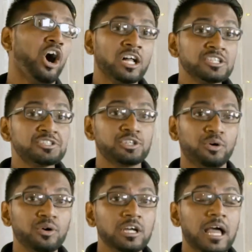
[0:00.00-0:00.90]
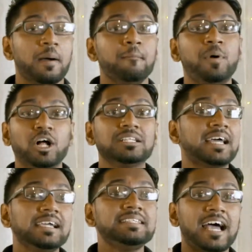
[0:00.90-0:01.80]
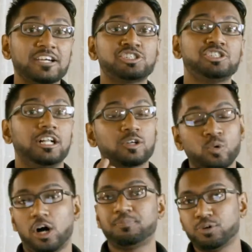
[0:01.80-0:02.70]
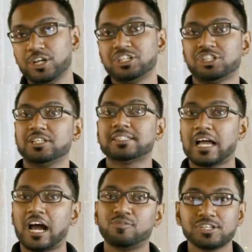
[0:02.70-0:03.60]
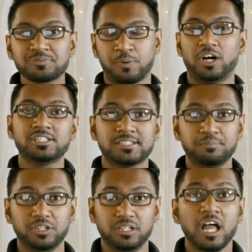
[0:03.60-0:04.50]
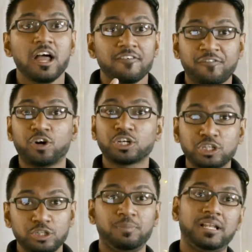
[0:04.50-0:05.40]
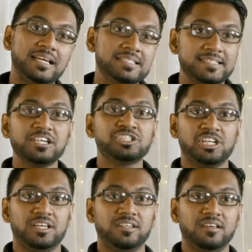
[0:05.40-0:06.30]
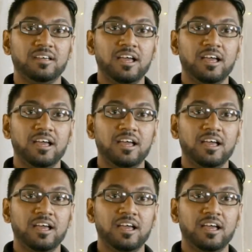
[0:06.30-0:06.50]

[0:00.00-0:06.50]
Also, multinational corporations are responsible for globalization.